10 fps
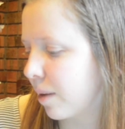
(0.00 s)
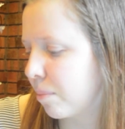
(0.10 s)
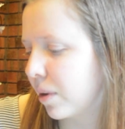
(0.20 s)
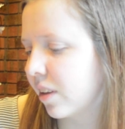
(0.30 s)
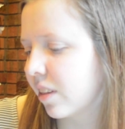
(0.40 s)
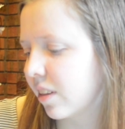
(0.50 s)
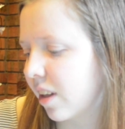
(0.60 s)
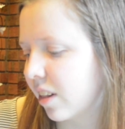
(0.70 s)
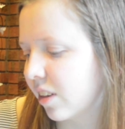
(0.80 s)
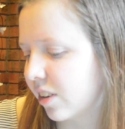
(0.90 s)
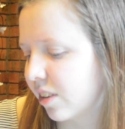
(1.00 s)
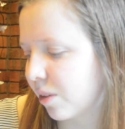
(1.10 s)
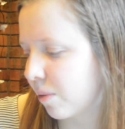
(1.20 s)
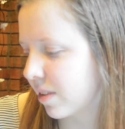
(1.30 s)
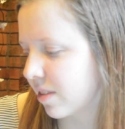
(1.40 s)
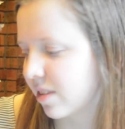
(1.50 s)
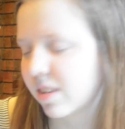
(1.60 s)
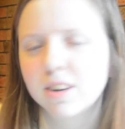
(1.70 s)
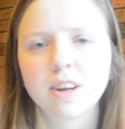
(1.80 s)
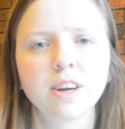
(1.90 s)
But a lot of the ones
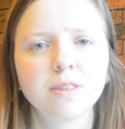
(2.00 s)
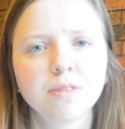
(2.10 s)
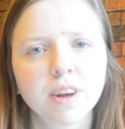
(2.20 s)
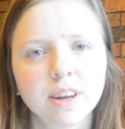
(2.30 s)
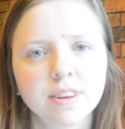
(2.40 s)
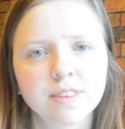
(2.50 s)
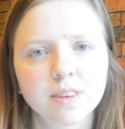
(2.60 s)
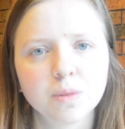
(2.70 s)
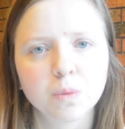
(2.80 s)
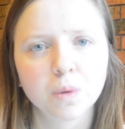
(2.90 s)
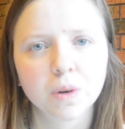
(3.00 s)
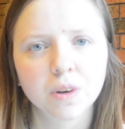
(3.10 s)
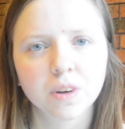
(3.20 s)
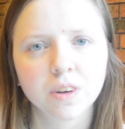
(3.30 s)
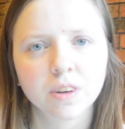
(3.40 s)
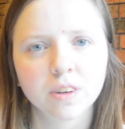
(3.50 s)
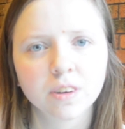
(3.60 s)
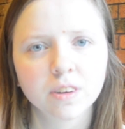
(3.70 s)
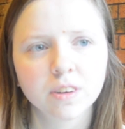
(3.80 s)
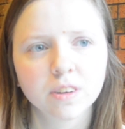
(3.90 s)
that I read were
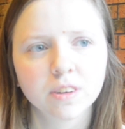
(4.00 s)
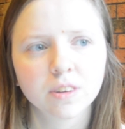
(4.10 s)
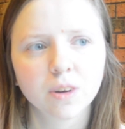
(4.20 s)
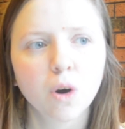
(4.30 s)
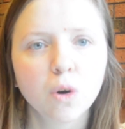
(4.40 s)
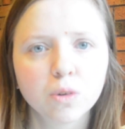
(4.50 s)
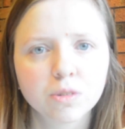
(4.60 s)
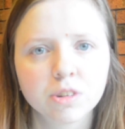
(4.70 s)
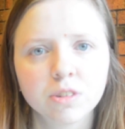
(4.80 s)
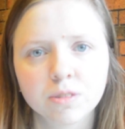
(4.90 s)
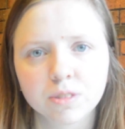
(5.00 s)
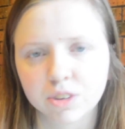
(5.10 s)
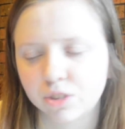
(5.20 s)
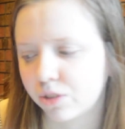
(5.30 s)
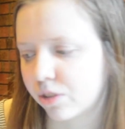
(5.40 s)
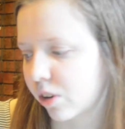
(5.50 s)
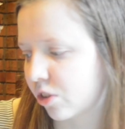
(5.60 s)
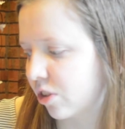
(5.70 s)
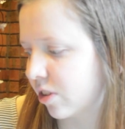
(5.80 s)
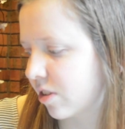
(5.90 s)
old fictional
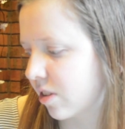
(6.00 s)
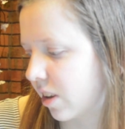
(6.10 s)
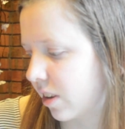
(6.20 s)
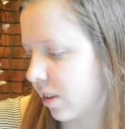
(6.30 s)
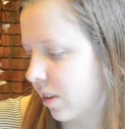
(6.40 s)
crushes, like,